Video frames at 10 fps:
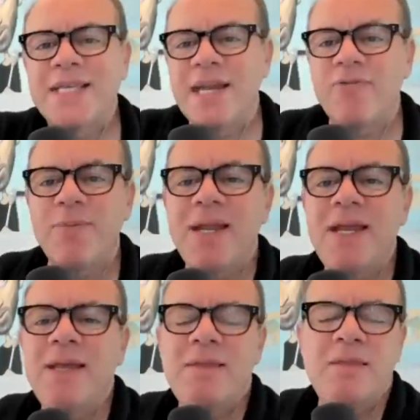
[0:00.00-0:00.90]
it,
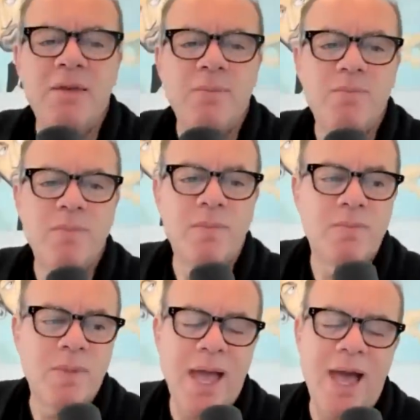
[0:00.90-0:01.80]
everybody.
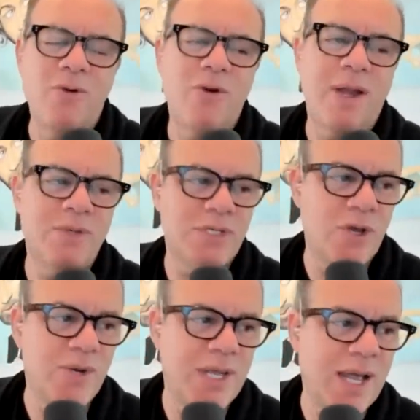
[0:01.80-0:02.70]
How great was
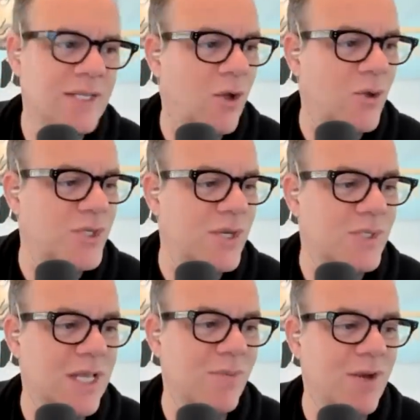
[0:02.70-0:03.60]
Tony? I told you he was
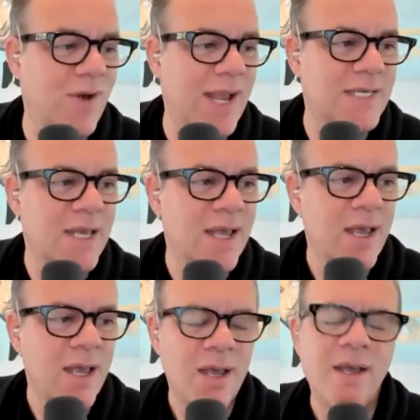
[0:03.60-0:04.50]
going to be great.
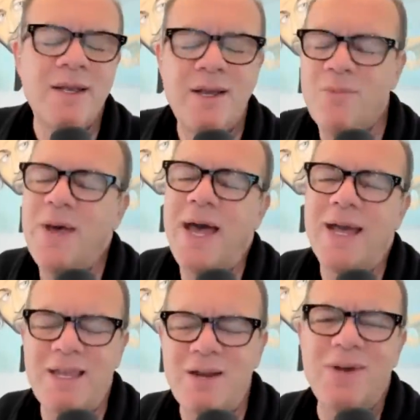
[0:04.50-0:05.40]
Go
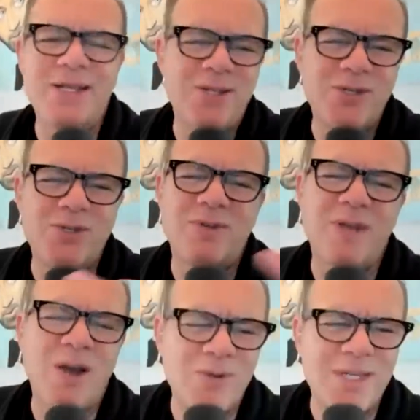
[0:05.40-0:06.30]
back. You know what? Just
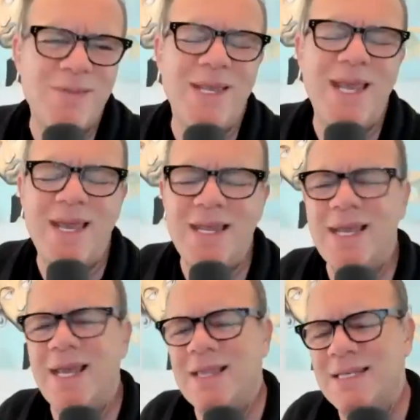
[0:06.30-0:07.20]
go to the beginning
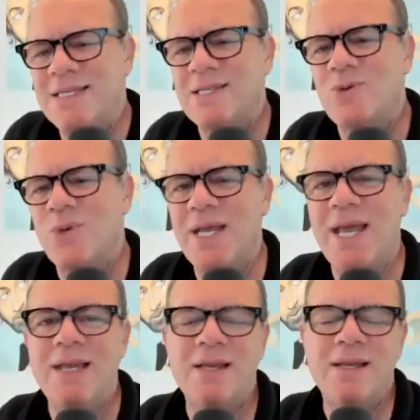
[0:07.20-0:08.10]
and listen to it
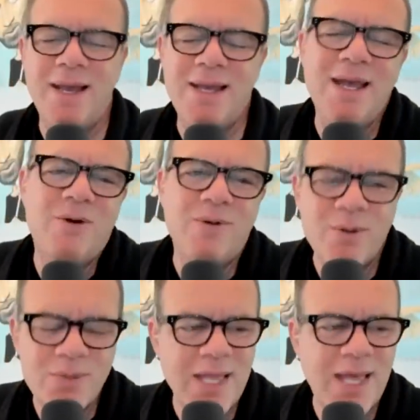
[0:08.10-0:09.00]
again. I know. It
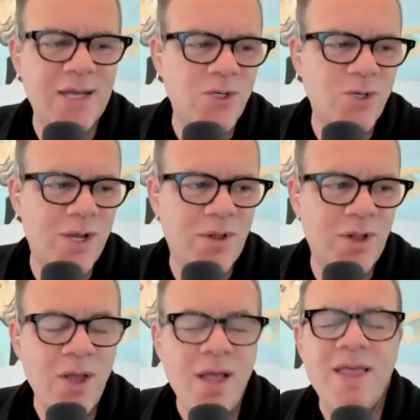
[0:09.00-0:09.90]
was that enjoyable.
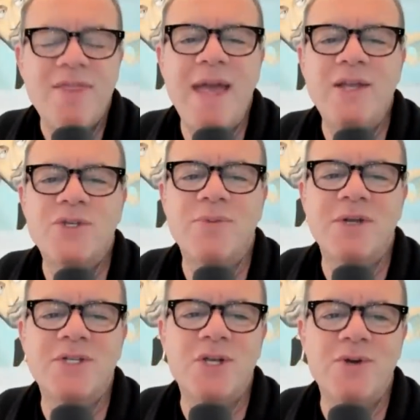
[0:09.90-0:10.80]
Thank you so
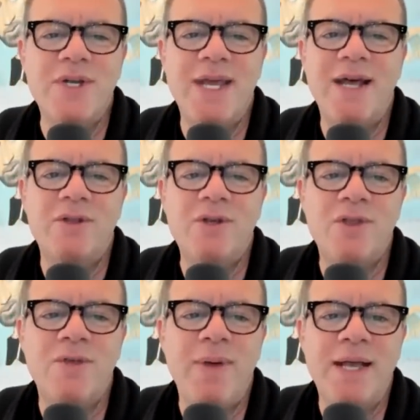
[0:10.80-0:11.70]
much, Tony Hale. You're
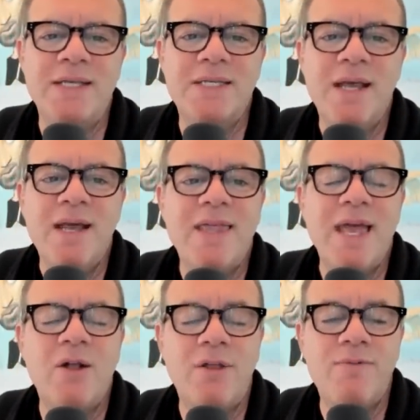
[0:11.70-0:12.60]
the best.
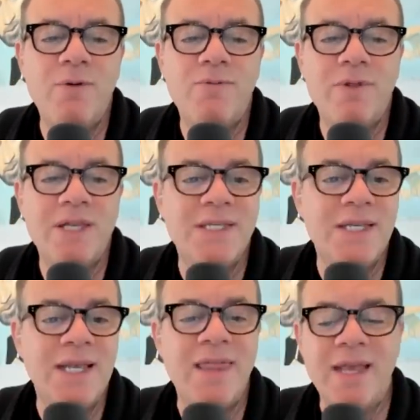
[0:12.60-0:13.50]
Thank all of you for
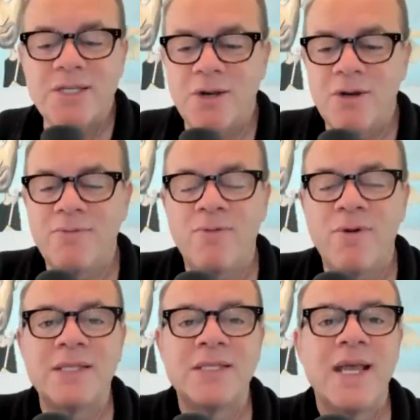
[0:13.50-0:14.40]
listening, and thanks our good
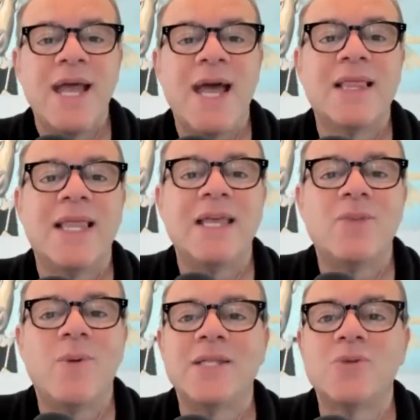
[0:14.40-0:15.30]
friends at Lake
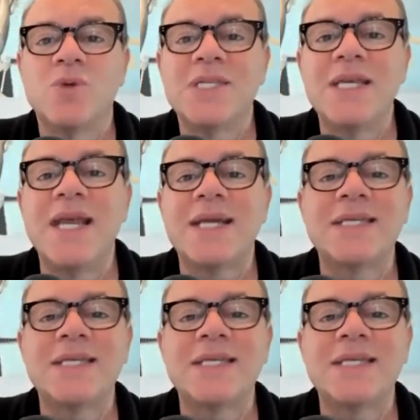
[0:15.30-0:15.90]
We'll see you next